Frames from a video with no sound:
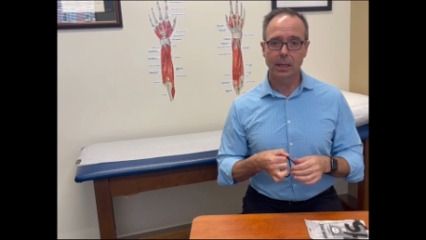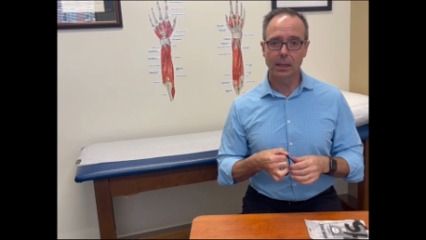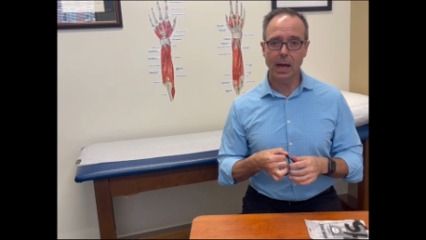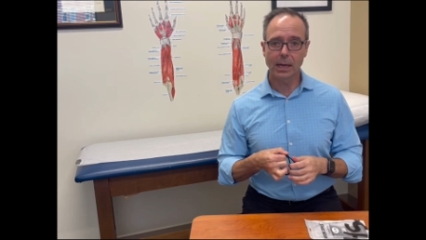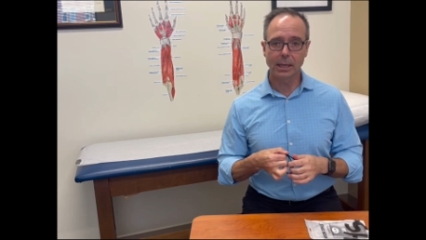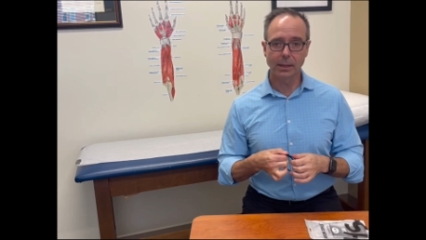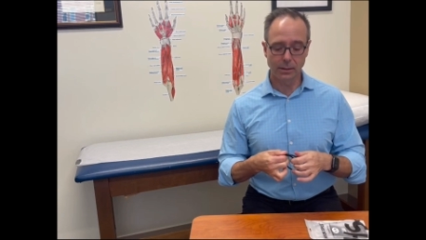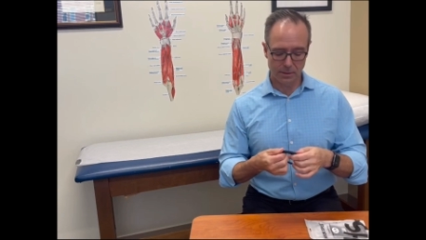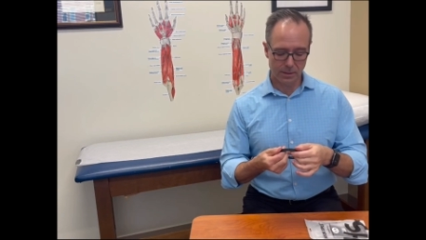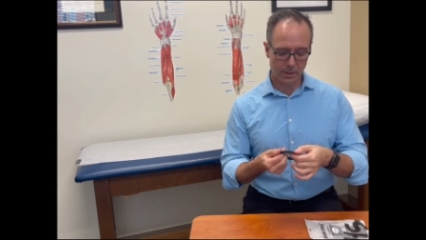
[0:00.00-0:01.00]

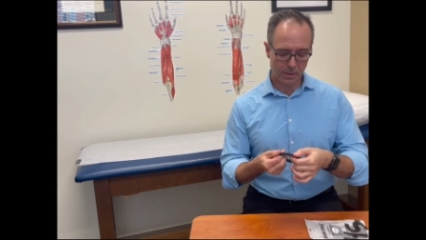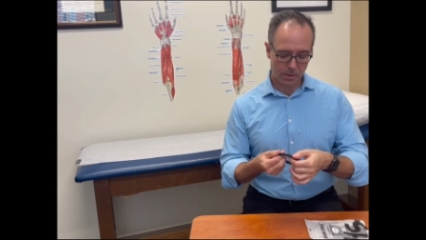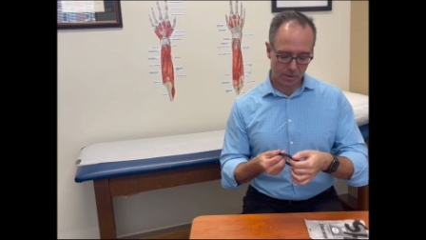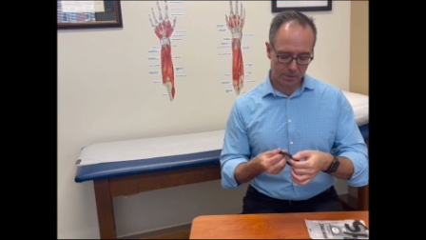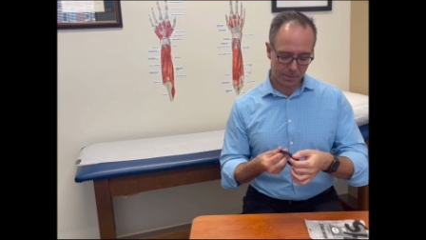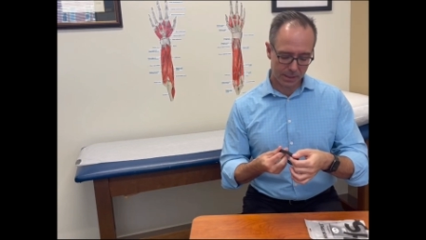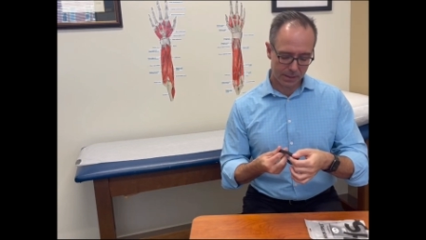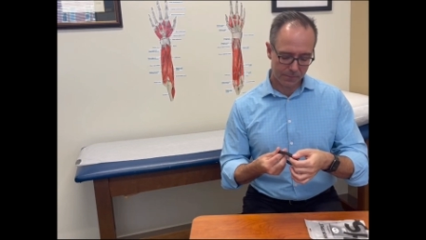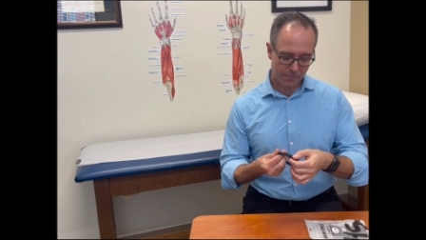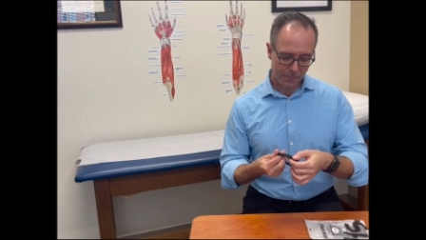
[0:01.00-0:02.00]
locking the hook
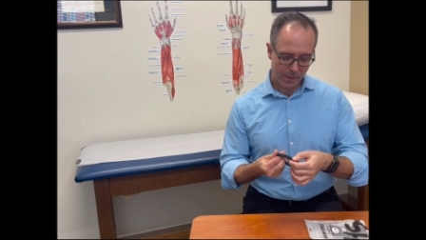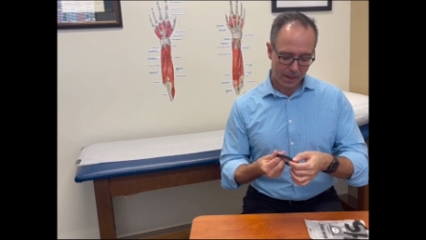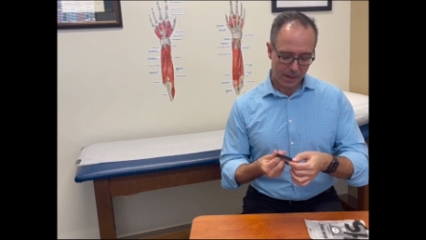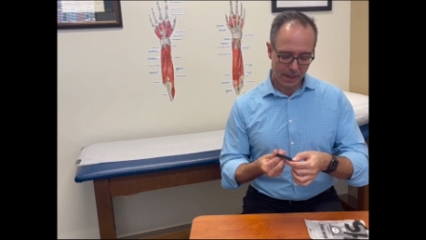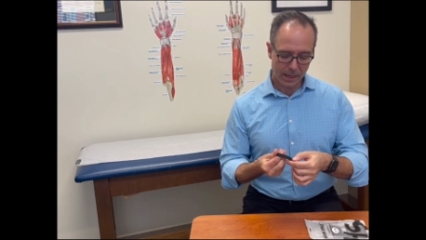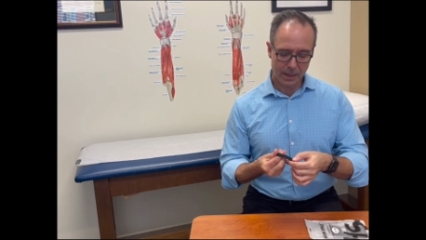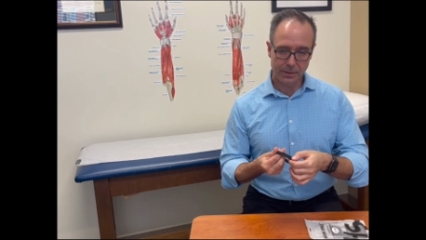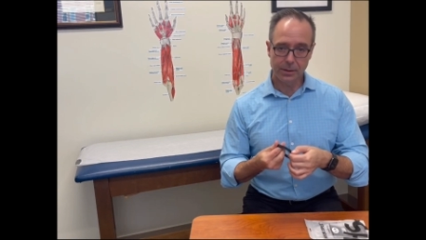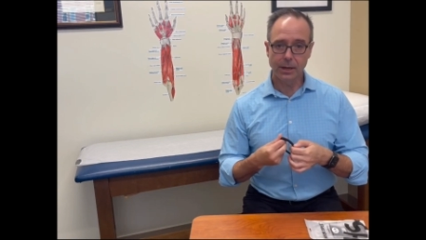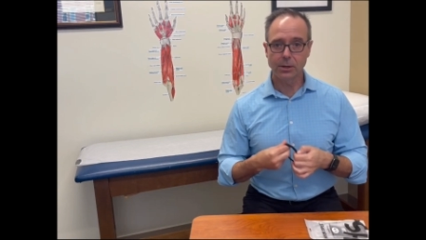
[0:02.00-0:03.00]
splint
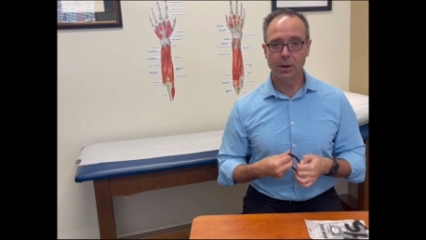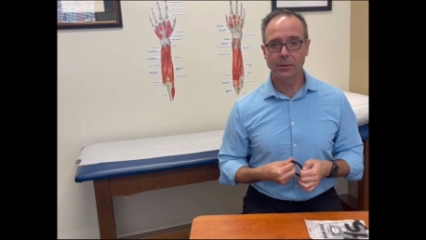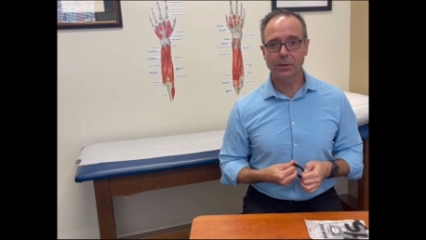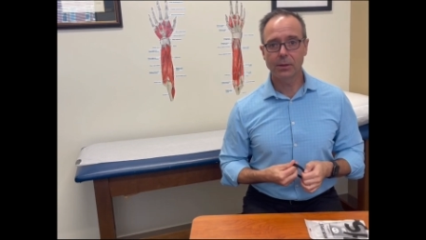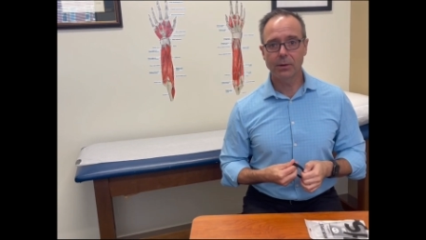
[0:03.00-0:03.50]
and uh, you're off to the